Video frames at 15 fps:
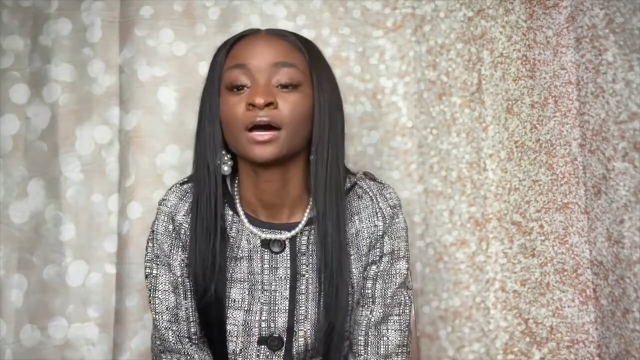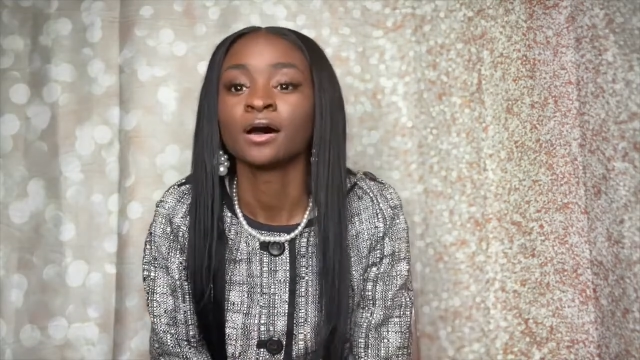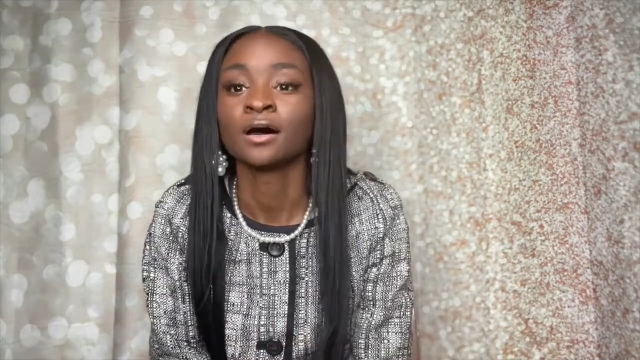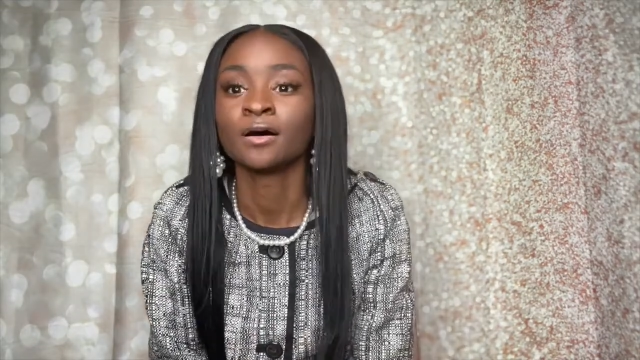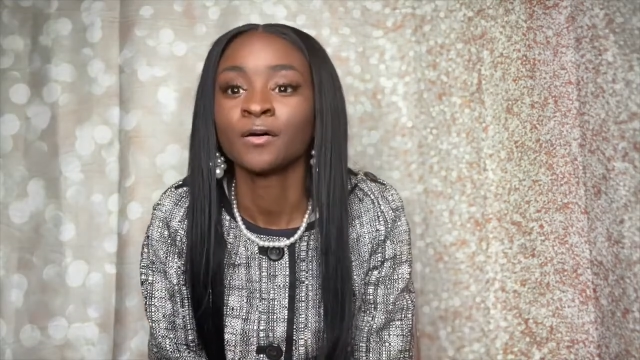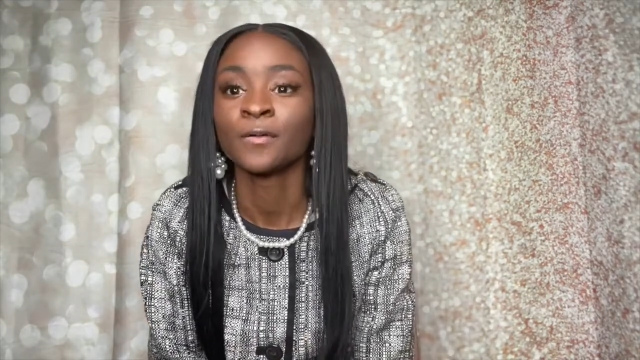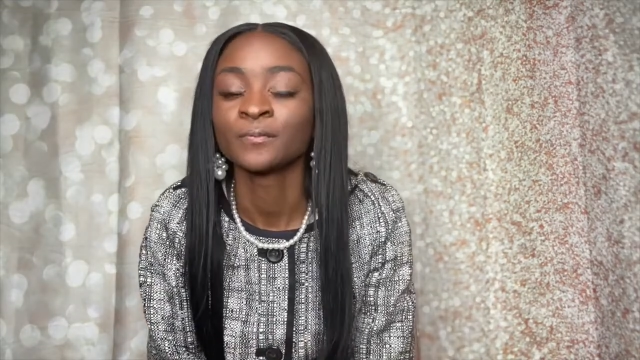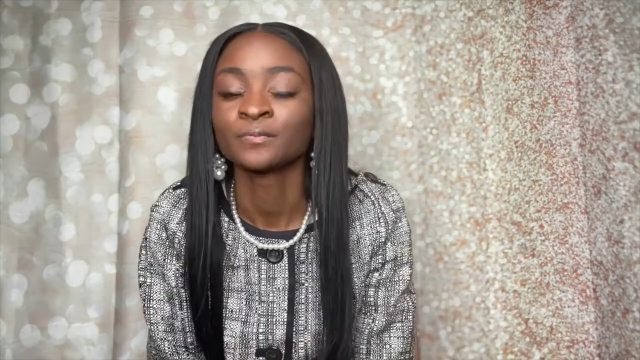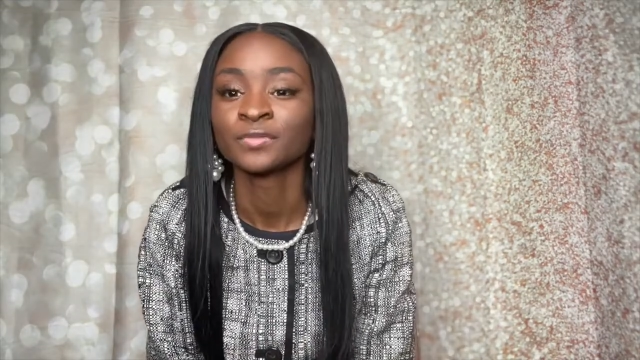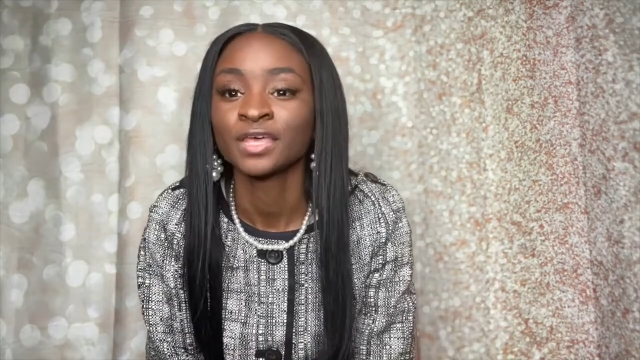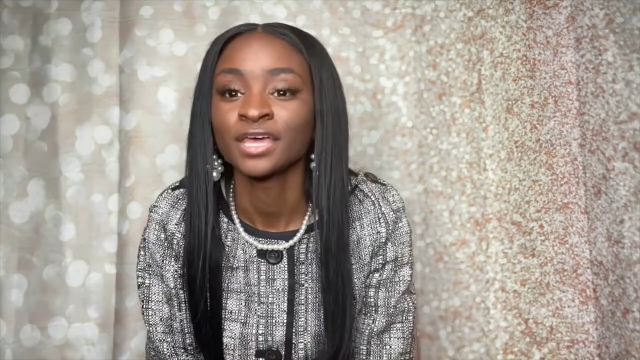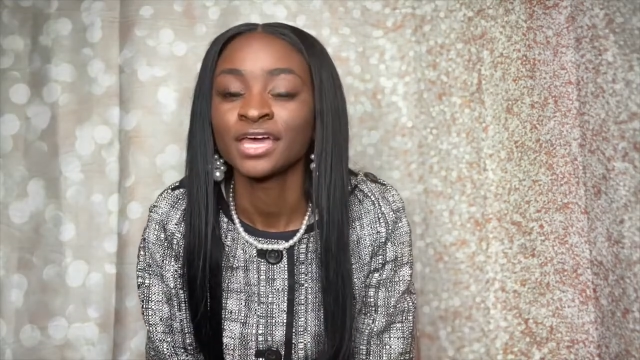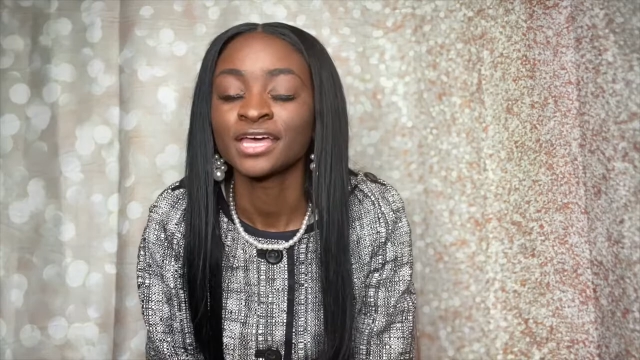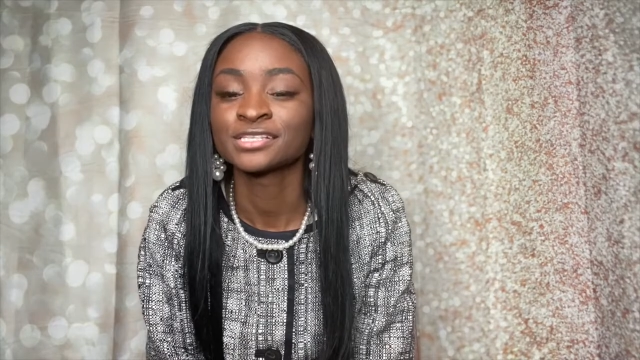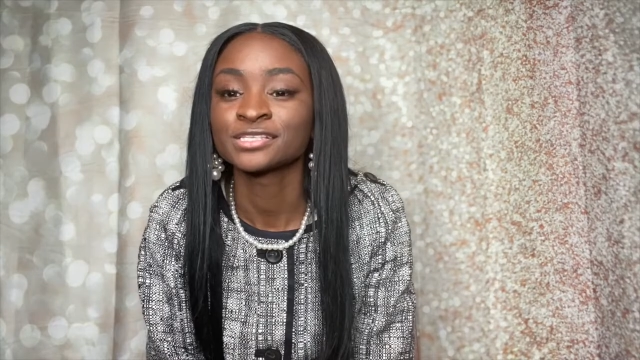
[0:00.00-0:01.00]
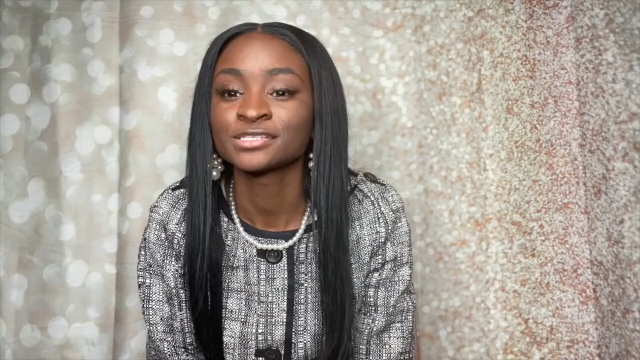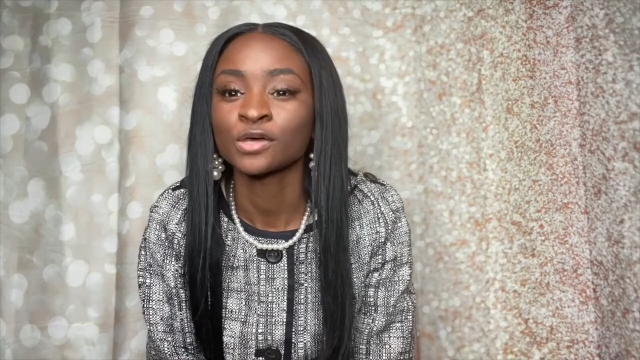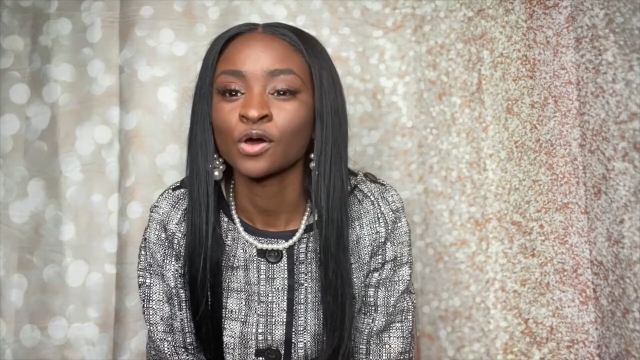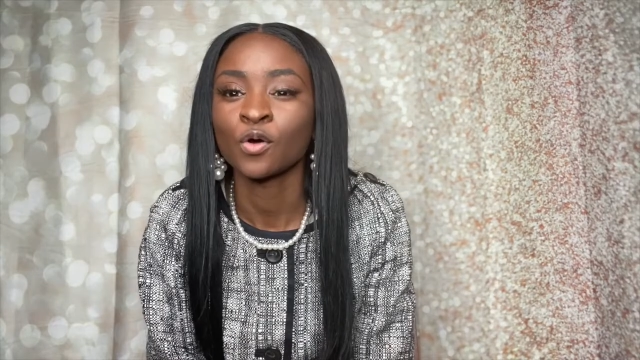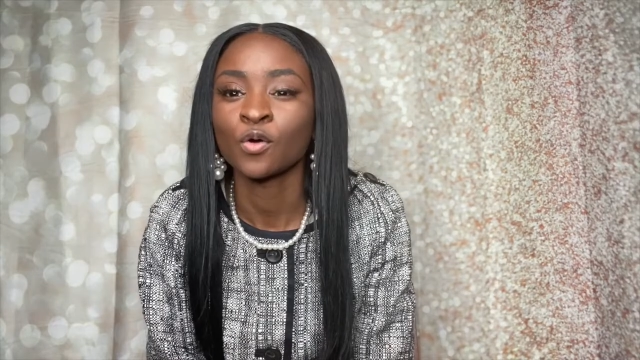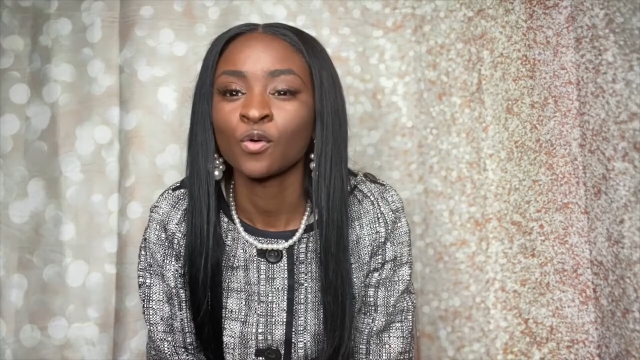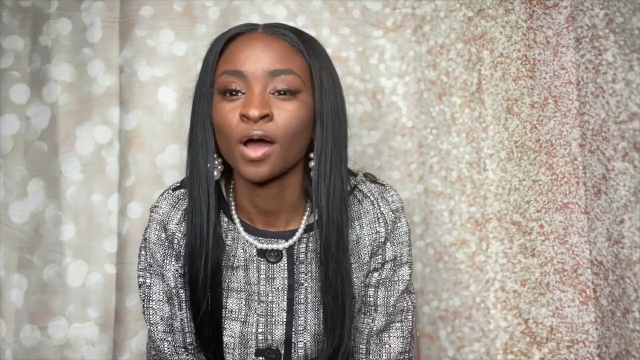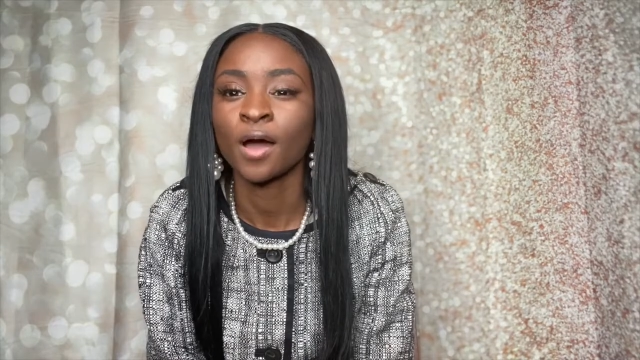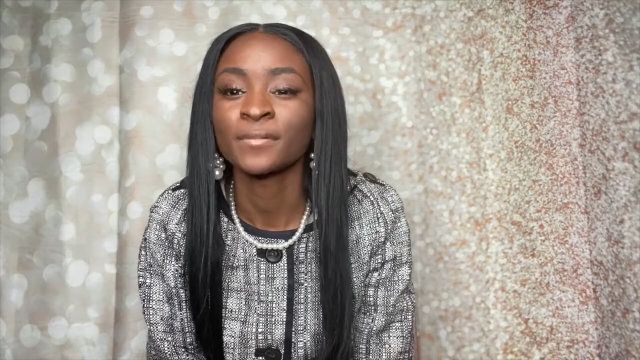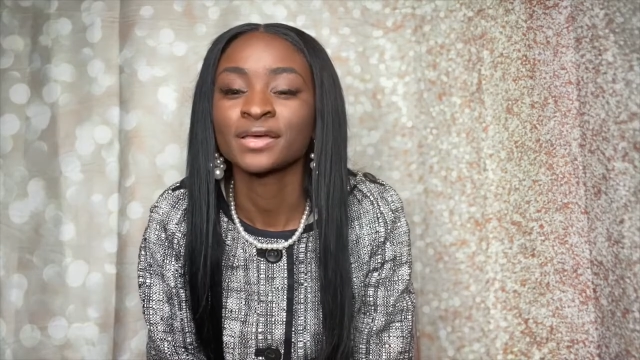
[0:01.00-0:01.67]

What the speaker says: And so I'm